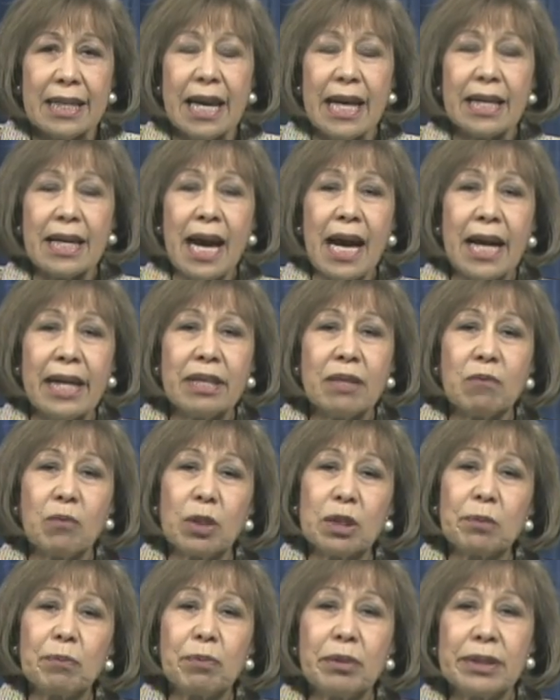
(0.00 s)
That
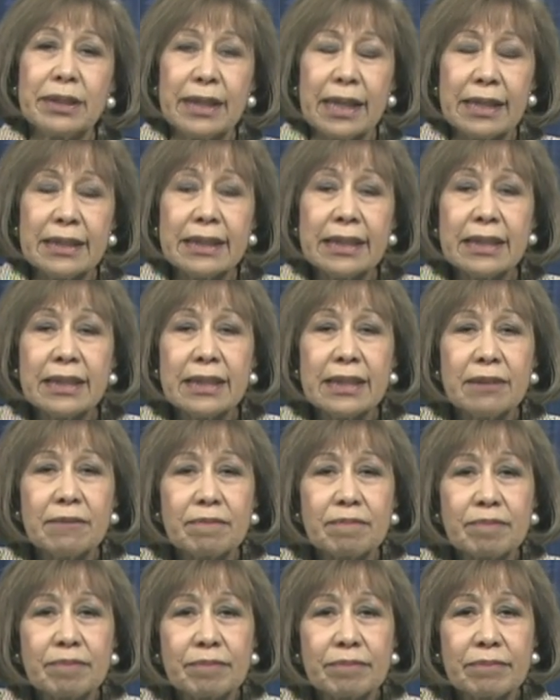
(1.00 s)
item was presented.
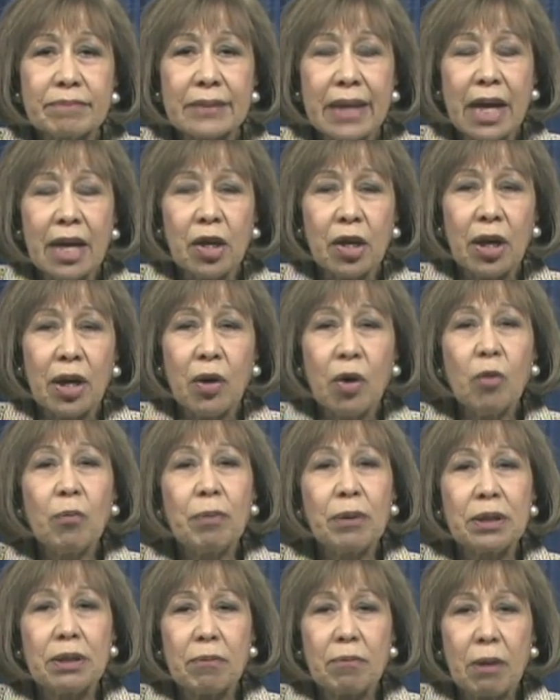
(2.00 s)
I
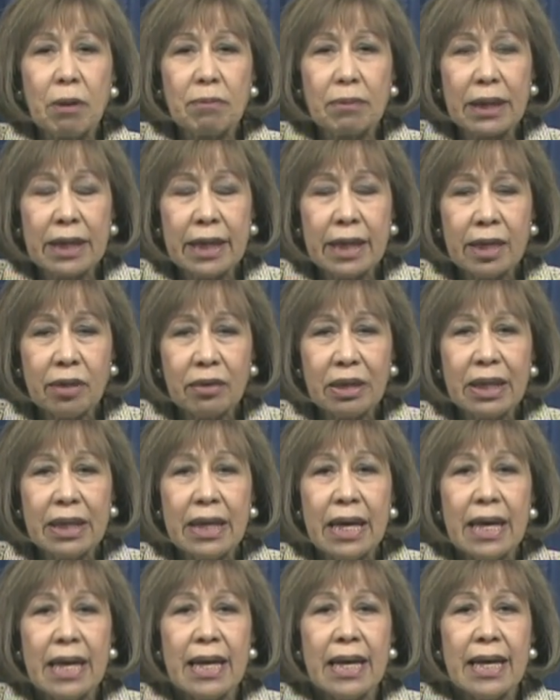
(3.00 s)
opened the public
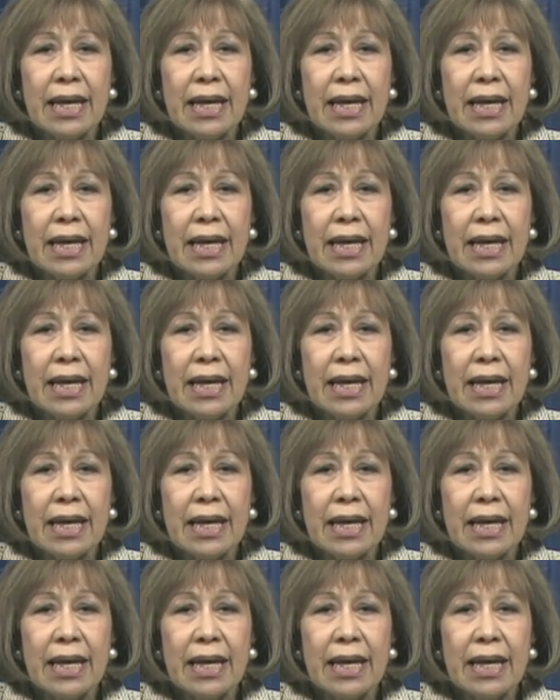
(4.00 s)
hearing,